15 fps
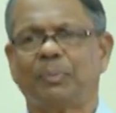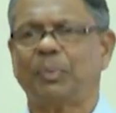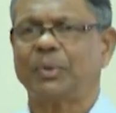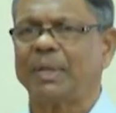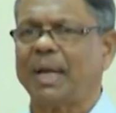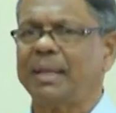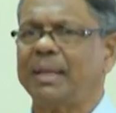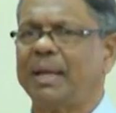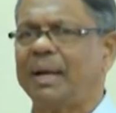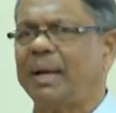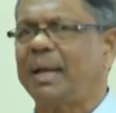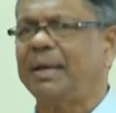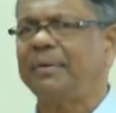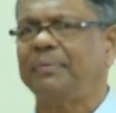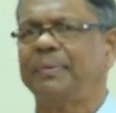a
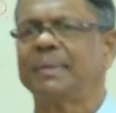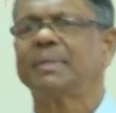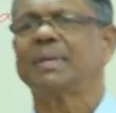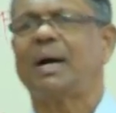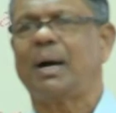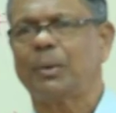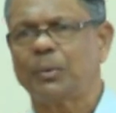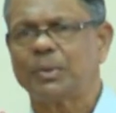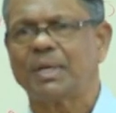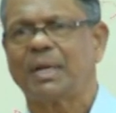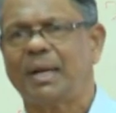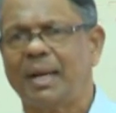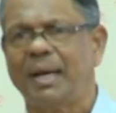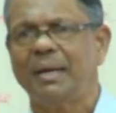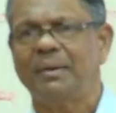Putajjana life is an
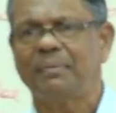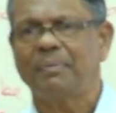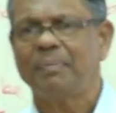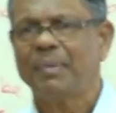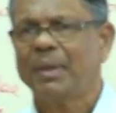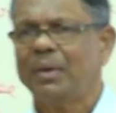Akusala life,